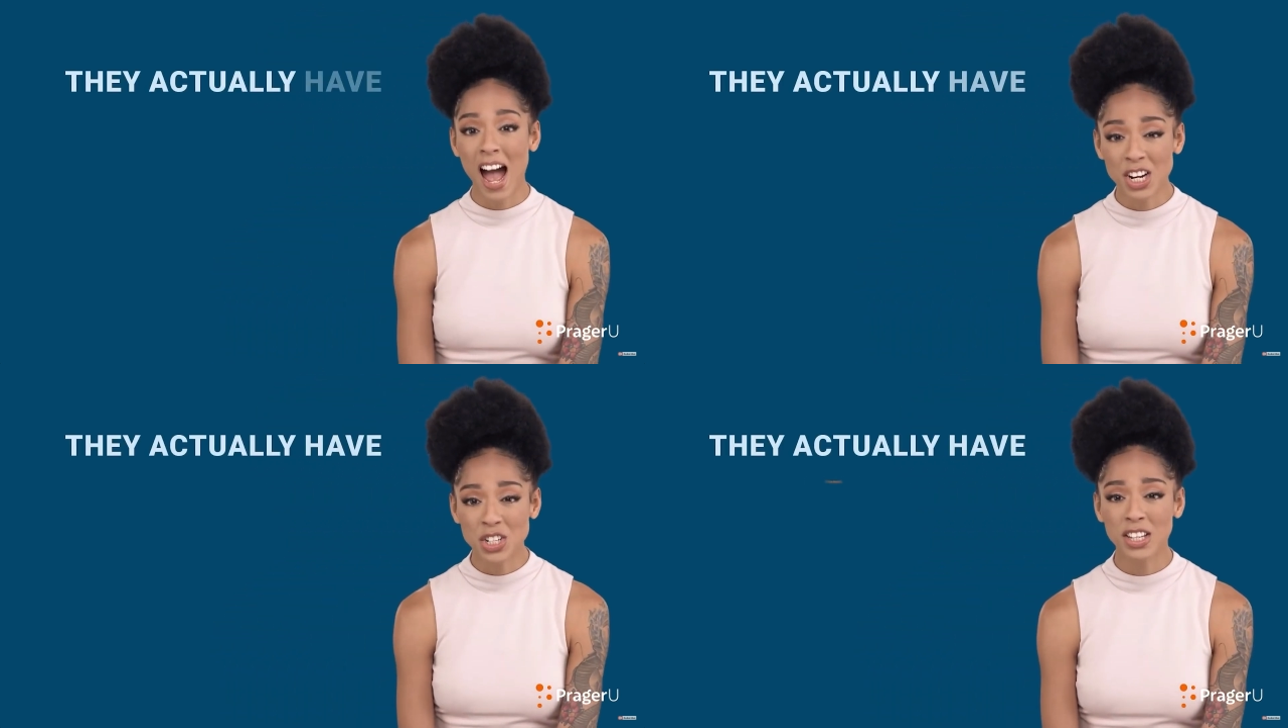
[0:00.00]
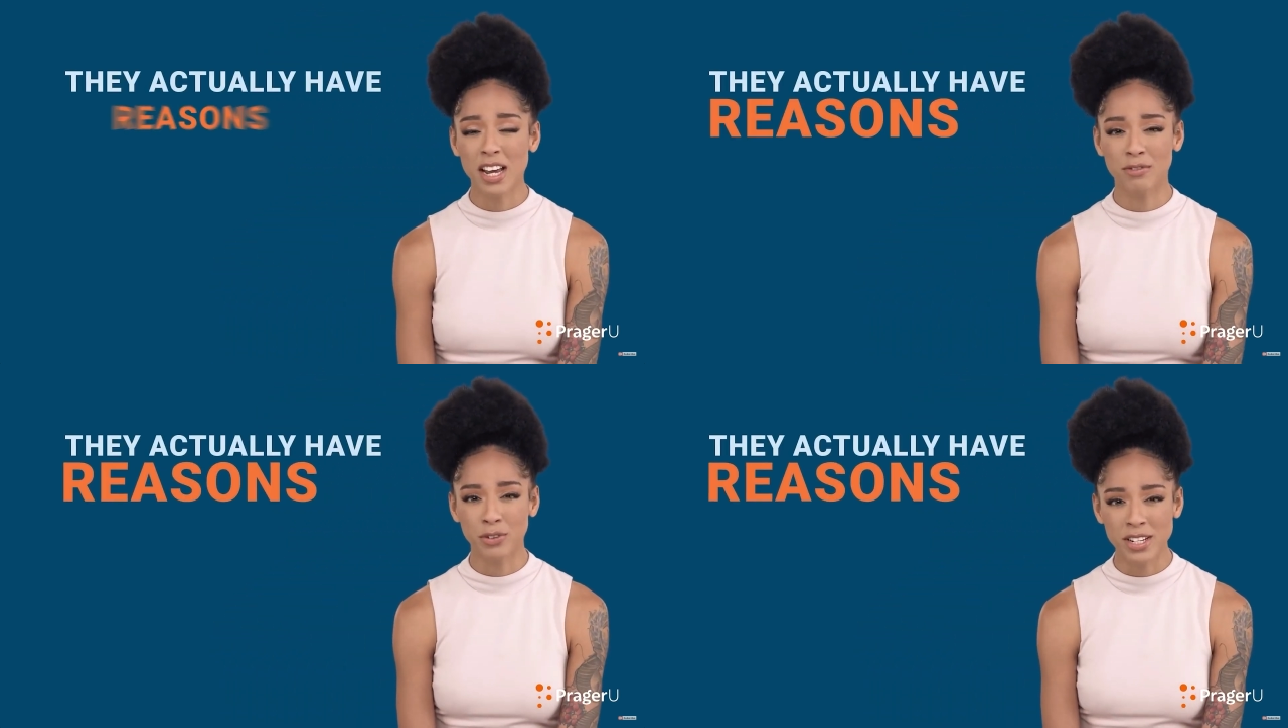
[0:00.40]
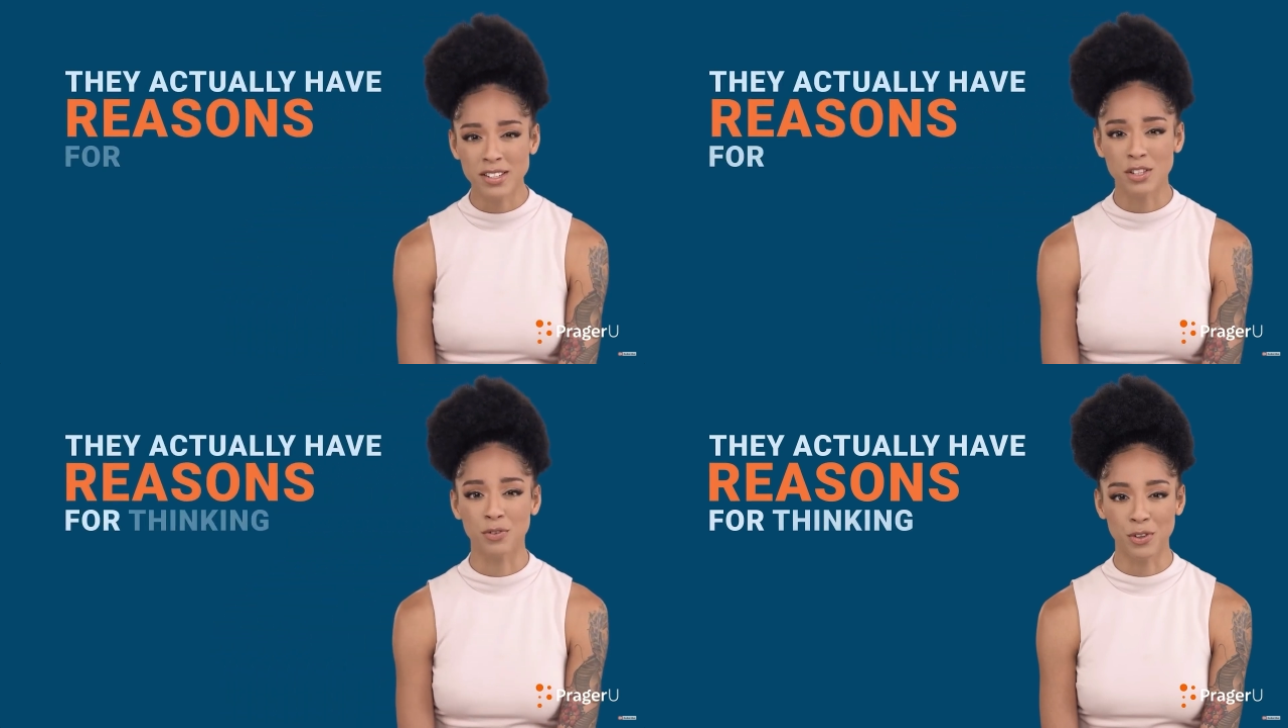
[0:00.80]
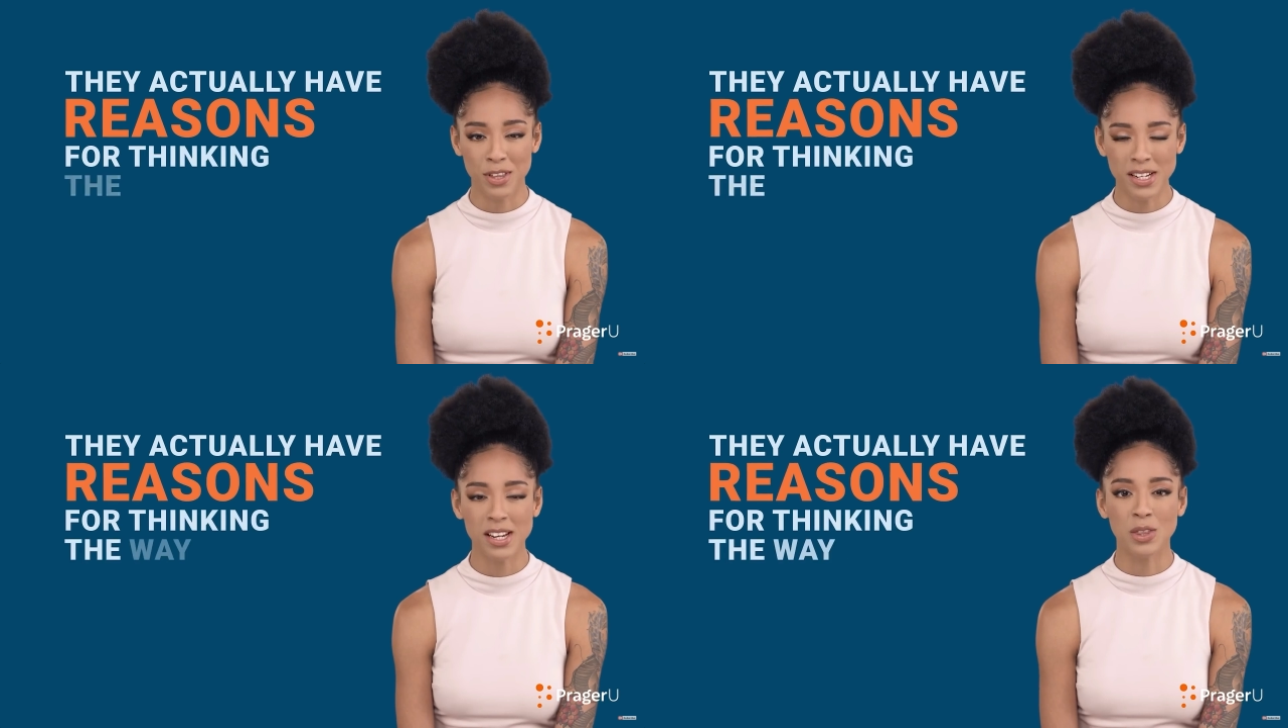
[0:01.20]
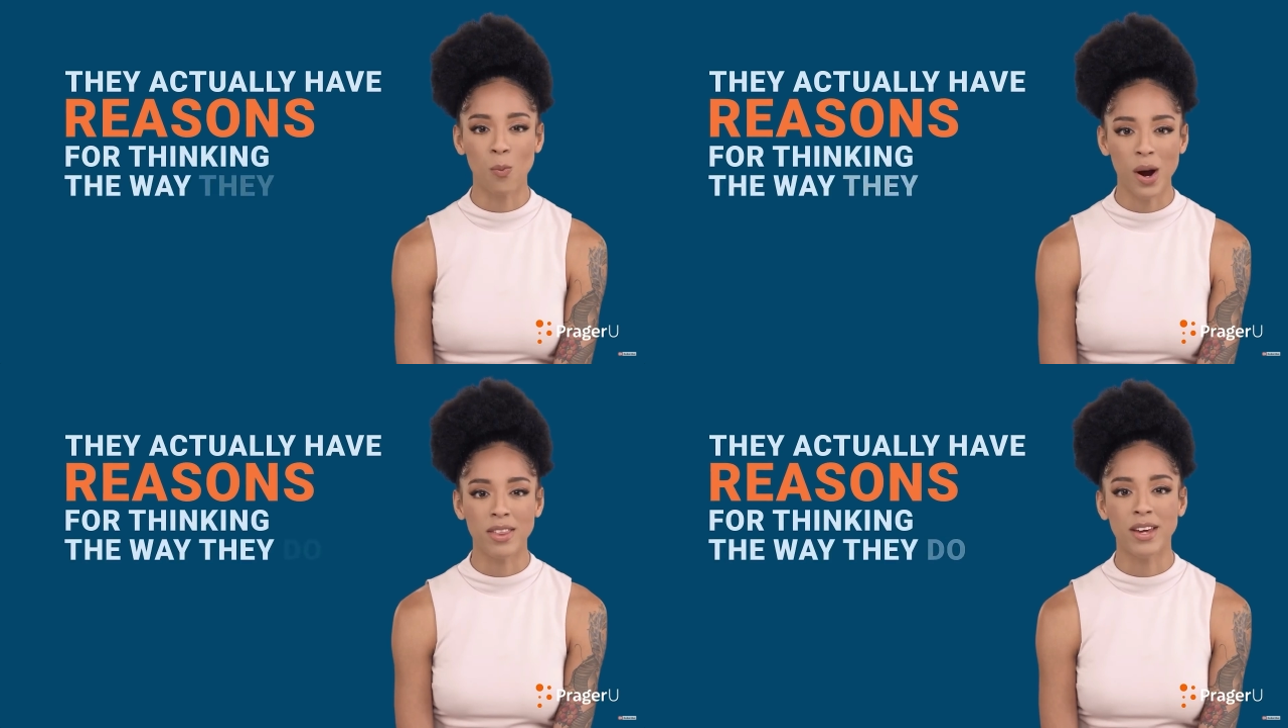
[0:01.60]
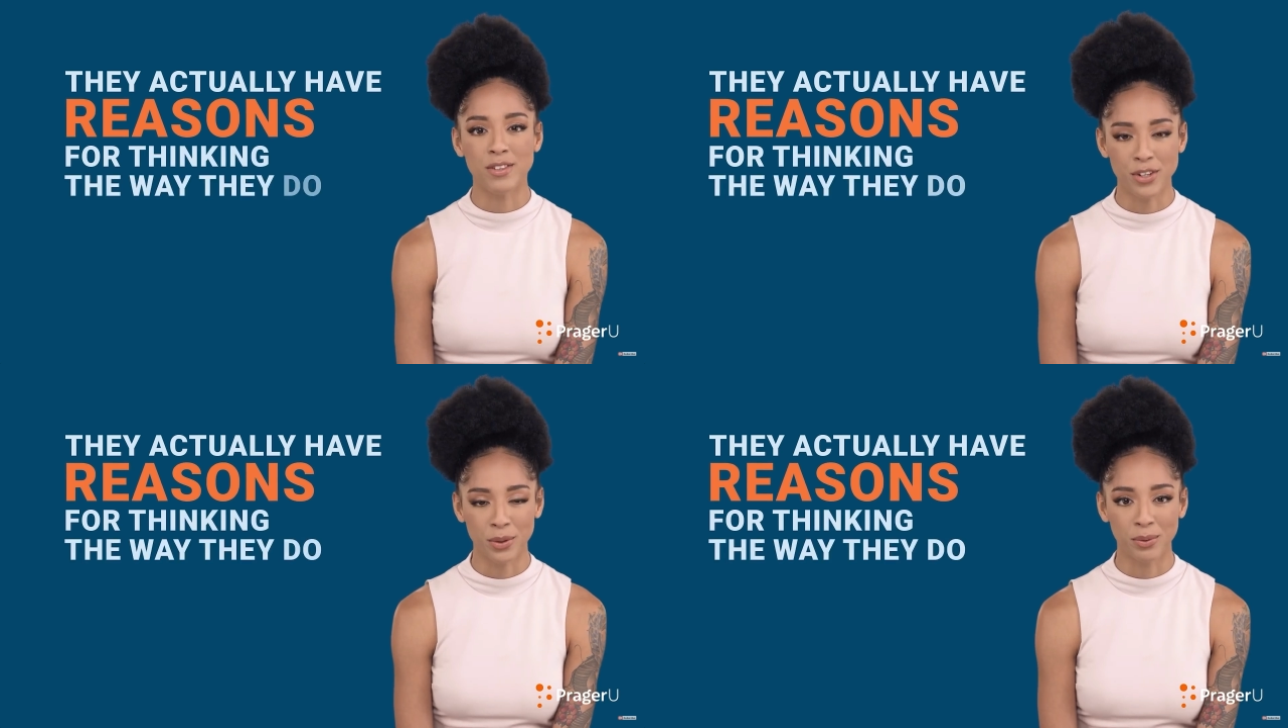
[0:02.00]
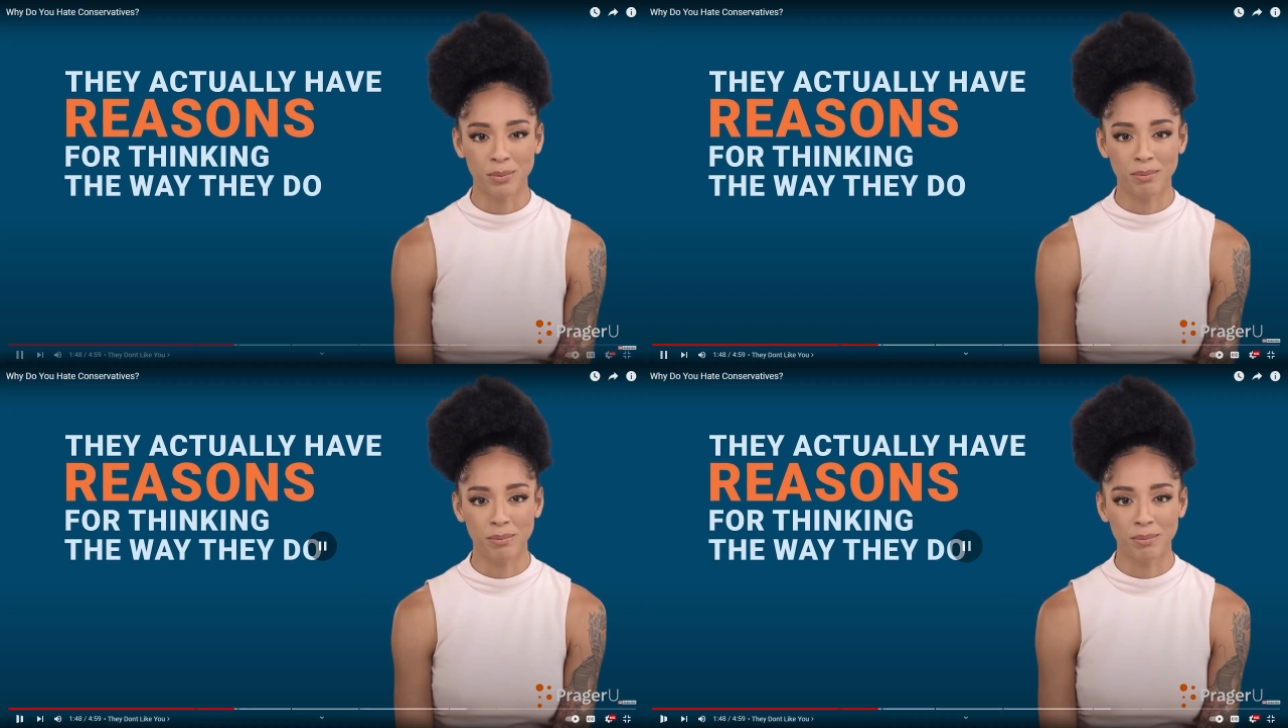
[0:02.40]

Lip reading: actually have reasons for thinking the way they do.